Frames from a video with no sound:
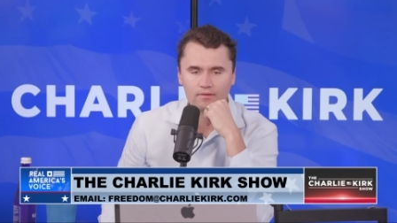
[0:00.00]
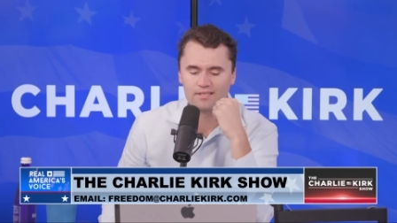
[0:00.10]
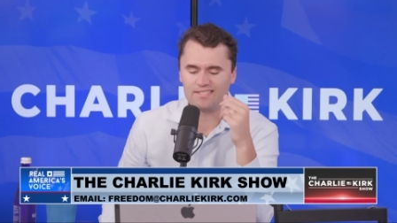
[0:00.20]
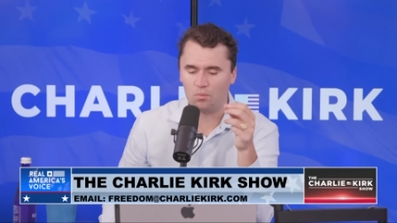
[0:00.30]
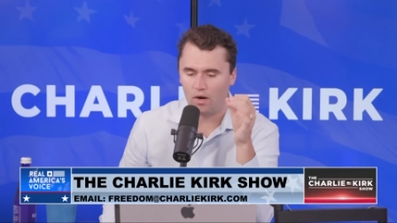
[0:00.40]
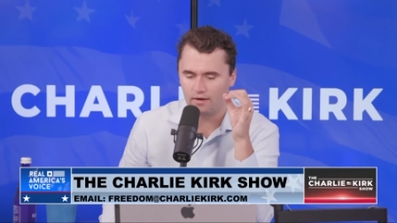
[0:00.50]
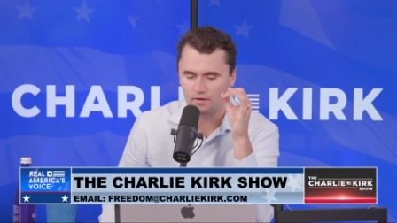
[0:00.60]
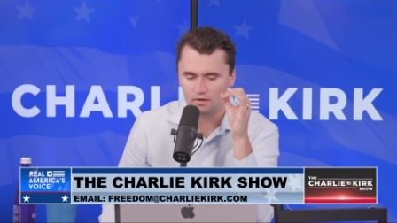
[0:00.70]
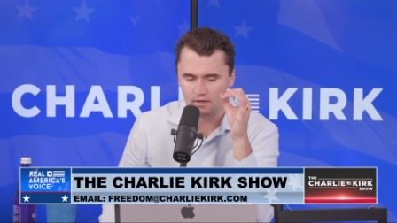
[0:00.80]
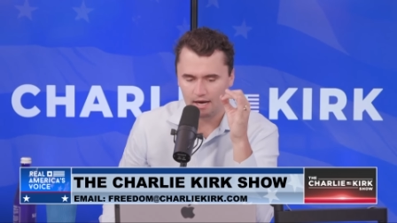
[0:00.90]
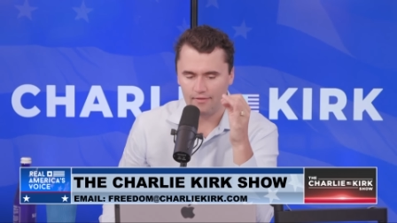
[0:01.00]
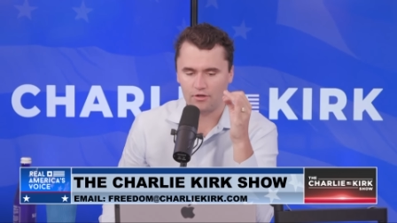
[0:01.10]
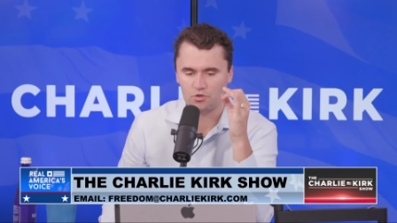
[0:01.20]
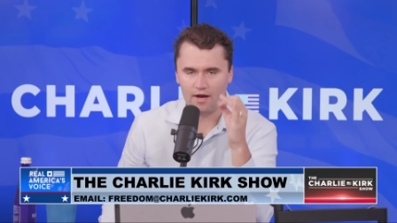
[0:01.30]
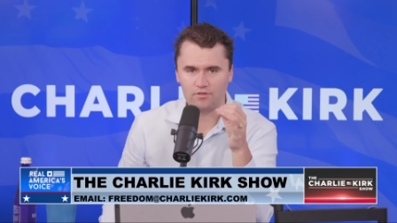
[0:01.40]
This one guy
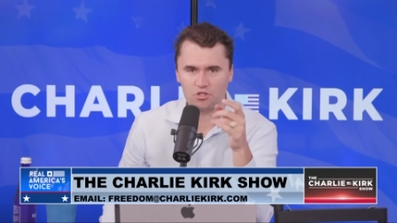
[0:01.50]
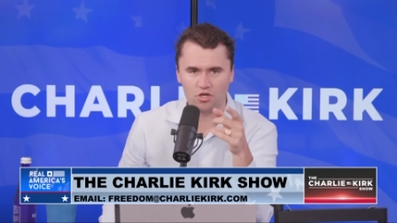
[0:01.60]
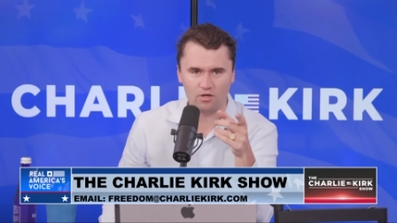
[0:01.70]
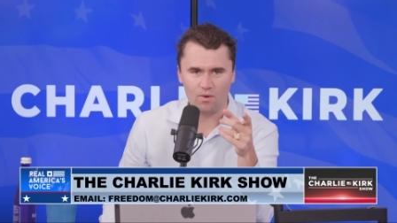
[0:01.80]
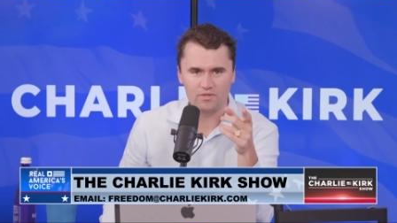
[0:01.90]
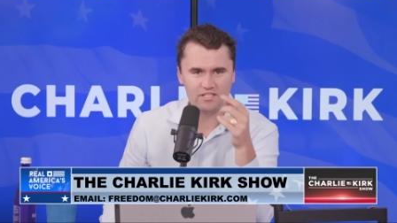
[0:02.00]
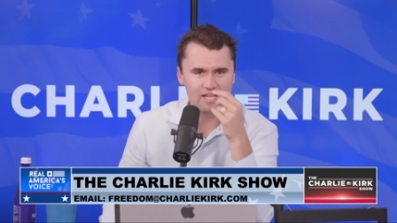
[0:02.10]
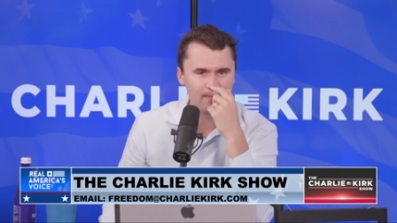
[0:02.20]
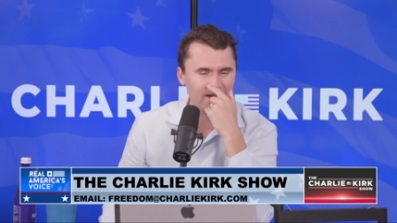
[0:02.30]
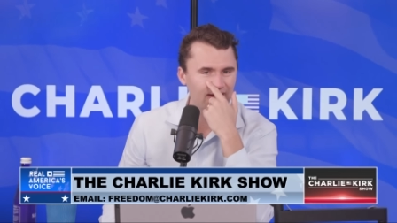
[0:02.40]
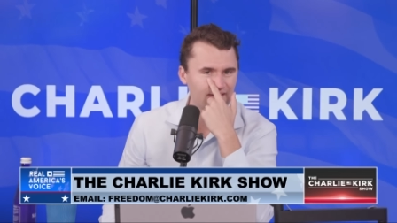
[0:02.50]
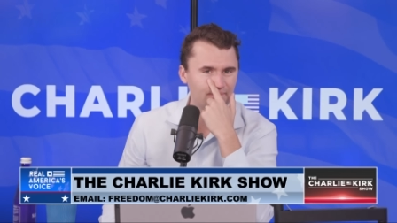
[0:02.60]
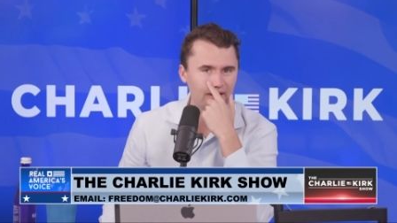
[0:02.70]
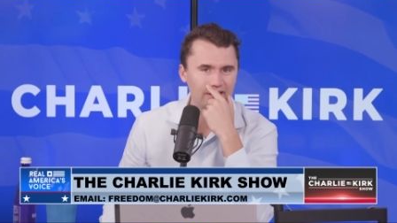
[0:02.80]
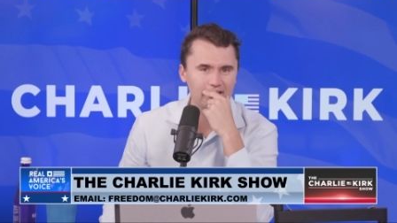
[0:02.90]
that drives a truck, what was his name again,
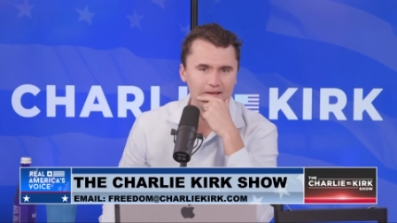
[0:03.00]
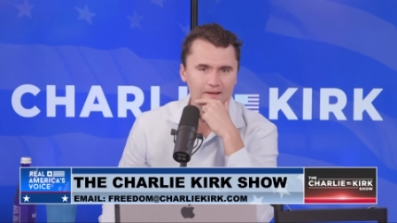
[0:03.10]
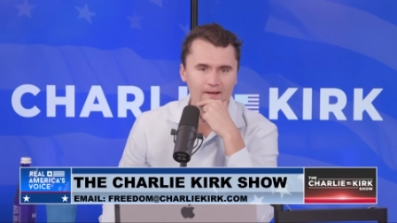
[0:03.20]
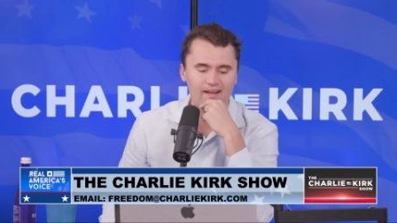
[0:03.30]
Mikey?